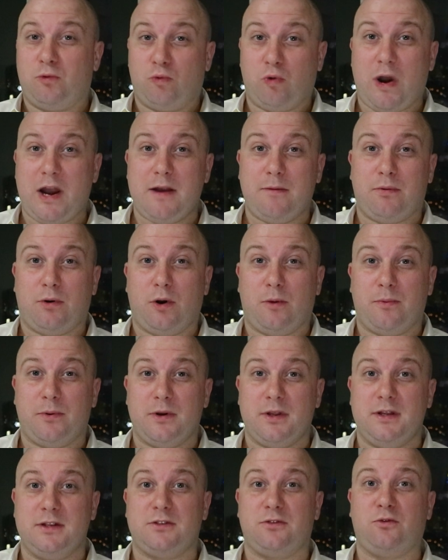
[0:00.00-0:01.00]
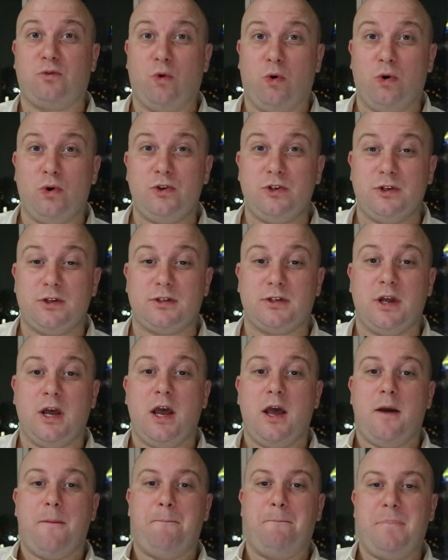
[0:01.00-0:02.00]
great properties, gorgeous
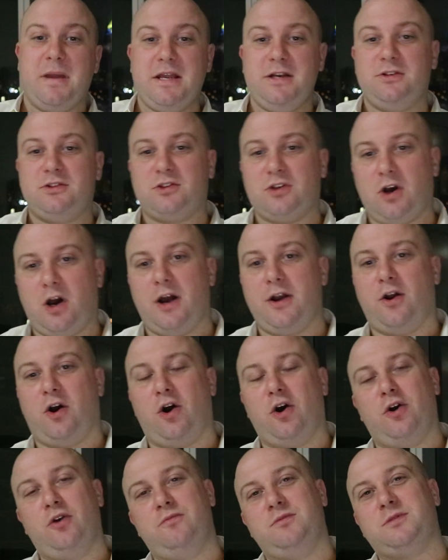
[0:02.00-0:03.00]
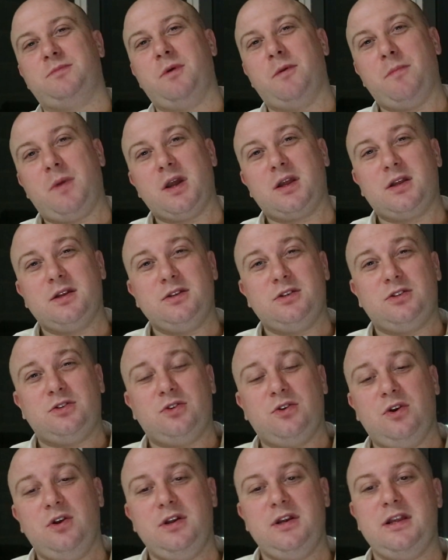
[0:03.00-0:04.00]
beachside homes, but my
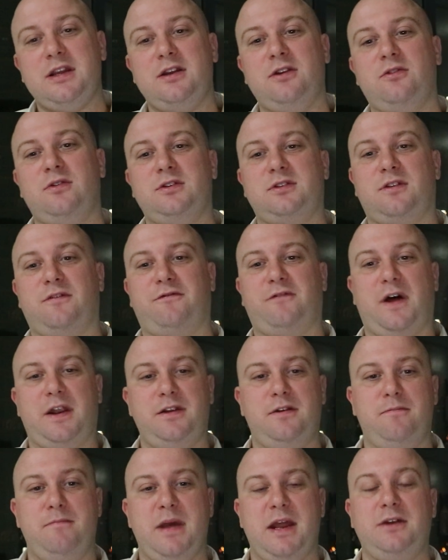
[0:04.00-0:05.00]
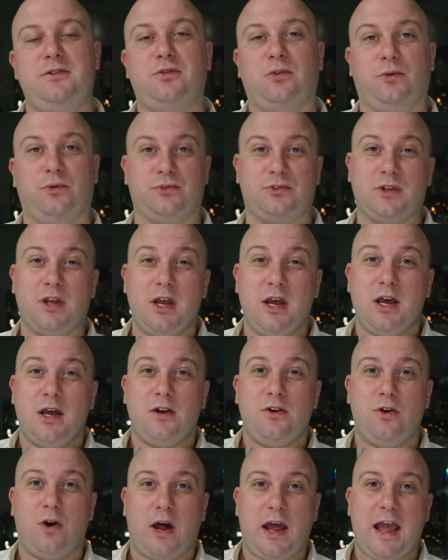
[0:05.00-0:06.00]
concern here is the fundamentals,
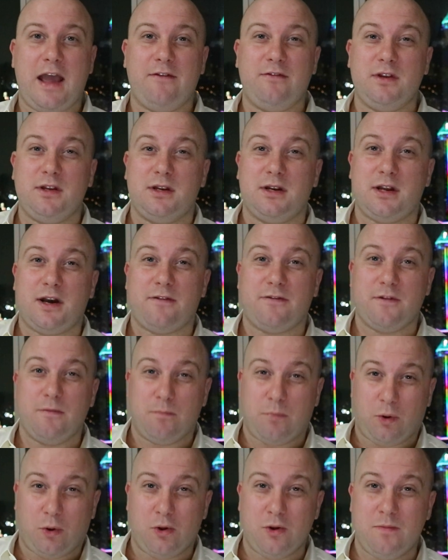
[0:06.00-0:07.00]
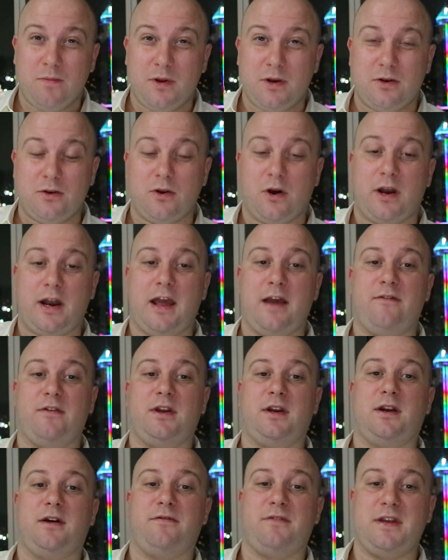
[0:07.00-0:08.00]
not having enough employment, not
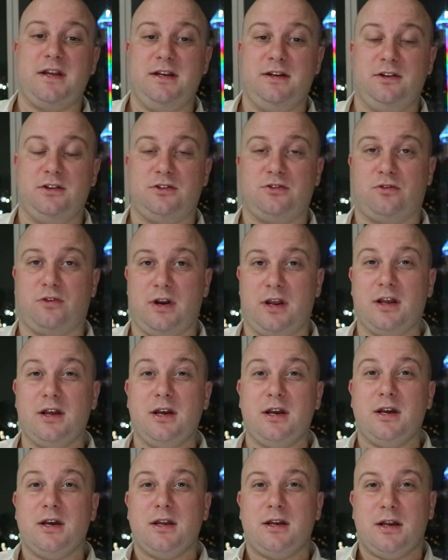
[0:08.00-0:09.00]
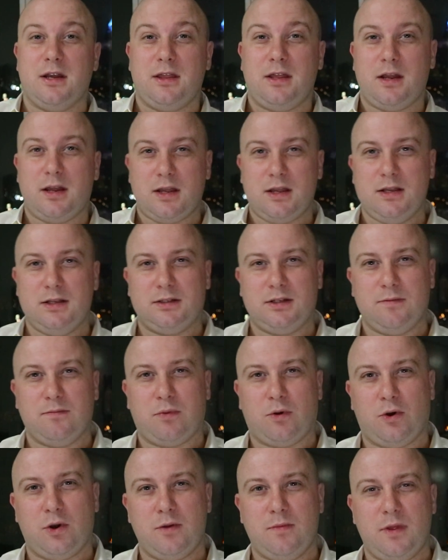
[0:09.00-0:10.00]
having enough industry. Now there is
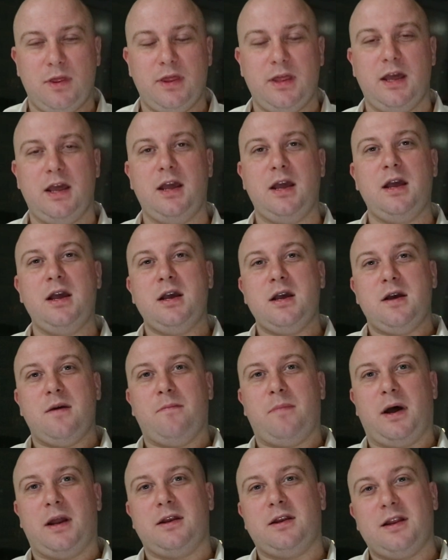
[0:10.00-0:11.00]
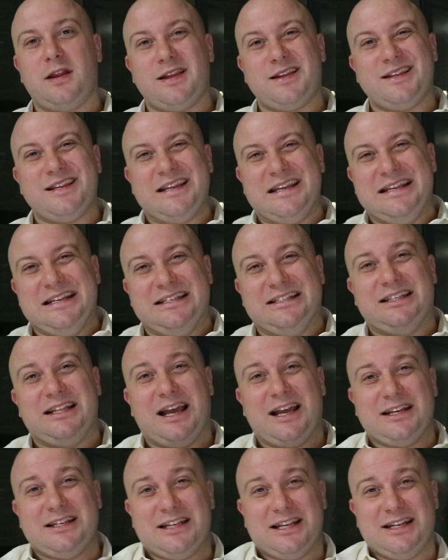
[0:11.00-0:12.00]
employment there, but is
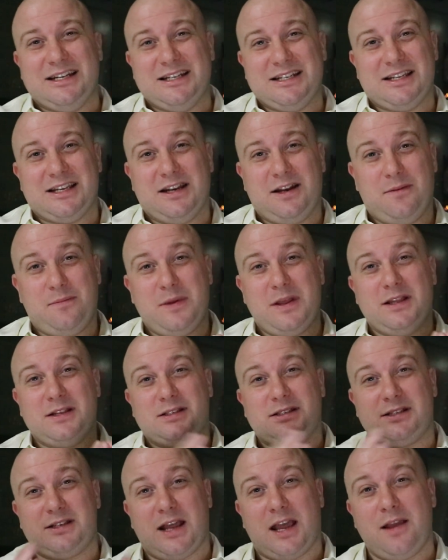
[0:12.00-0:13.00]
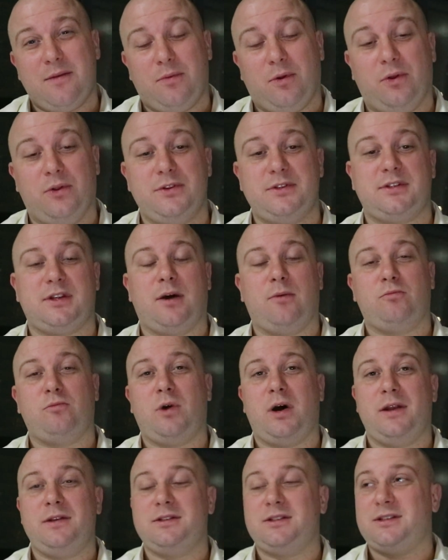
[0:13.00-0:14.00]
that tenant going to be as stable as
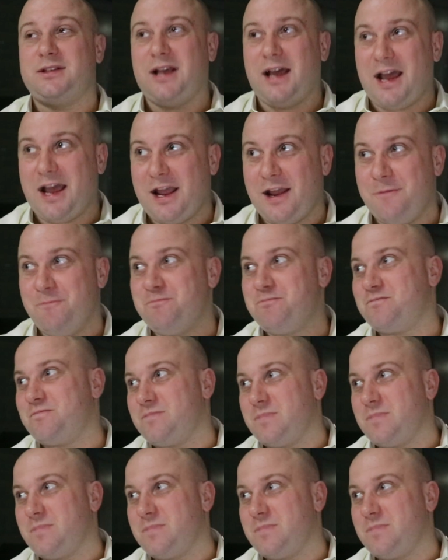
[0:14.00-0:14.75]
someone, say,